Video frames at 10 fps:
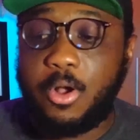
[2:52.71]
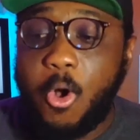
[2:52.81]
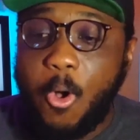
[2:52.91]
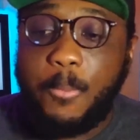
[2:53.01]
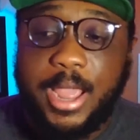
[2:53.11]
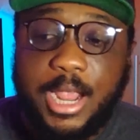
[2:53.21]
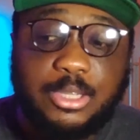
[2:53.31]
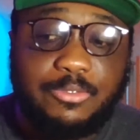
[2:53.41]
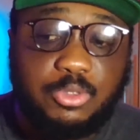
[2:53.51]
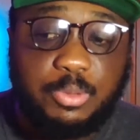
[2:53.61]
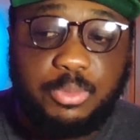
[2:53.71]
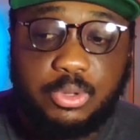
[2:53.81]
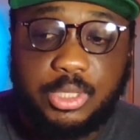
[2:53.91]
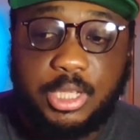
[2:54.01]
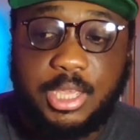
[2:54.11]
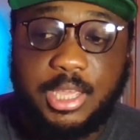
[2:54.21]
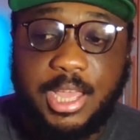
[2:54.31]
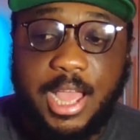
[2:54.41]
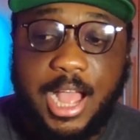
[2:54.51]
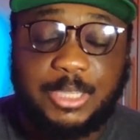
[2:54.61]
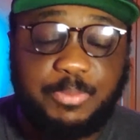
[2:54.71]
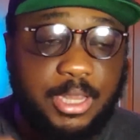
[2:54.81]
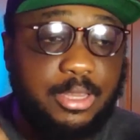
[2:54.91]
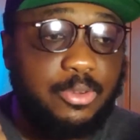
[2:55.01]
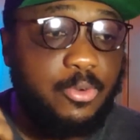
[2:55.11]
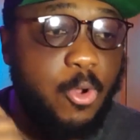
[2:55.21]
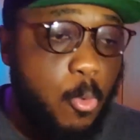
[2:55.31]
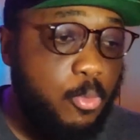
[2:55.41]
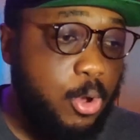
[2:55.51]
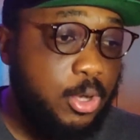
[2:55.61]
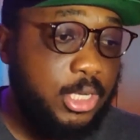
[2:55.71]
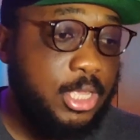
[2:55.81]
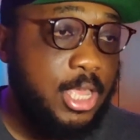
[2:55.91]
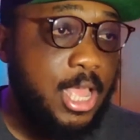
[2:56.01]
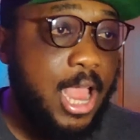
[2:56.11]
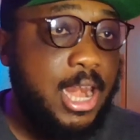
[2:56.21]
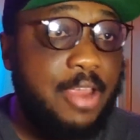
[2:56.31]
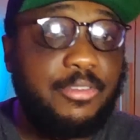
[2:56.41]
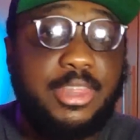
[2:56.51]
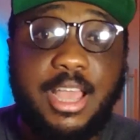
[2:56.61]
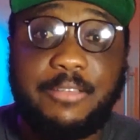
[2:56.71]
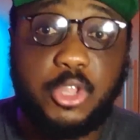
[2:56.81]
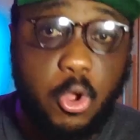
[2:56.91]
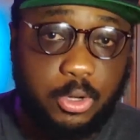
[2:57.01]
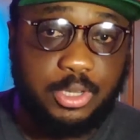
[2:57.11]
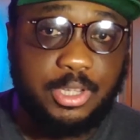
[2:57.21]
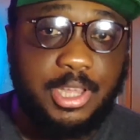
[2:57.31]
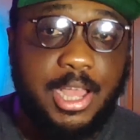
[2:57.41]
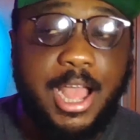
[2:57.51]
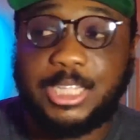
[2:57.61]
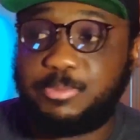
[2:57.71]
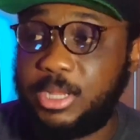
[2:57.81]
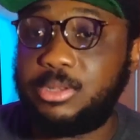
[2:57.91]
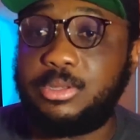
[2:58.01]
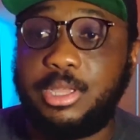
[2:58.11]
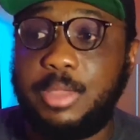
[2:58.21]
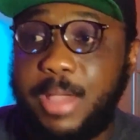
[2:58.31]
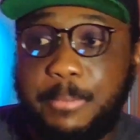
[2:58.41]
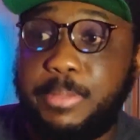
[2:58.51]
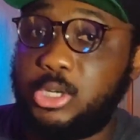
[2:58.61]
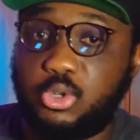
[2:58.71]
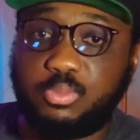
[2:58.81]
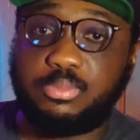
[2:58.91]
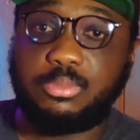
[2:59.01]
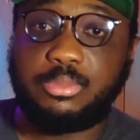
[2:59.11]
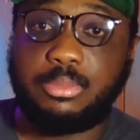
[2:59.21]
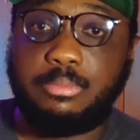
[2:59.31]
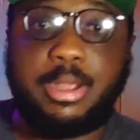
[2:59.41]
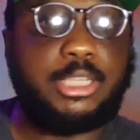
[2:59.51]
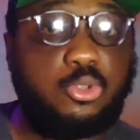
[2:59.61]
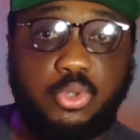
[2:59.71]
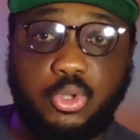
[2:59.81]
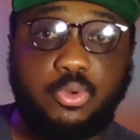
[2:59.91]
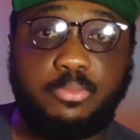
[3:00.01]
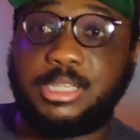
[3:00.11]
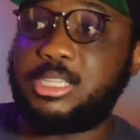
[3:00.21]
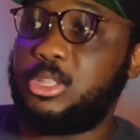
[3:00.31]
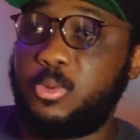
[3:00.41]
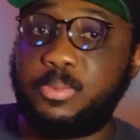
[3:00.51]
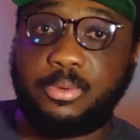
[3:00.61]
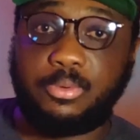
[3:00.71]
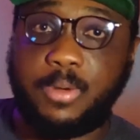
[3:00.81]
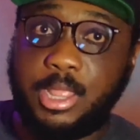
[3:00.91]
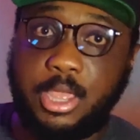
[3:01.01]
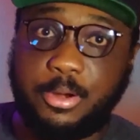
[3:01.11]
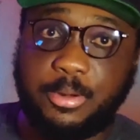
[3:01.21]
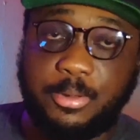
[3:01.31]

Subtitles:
All my years of doing music has been home recording, and everything I've done has been in my bedroom, my studio, my setup right here.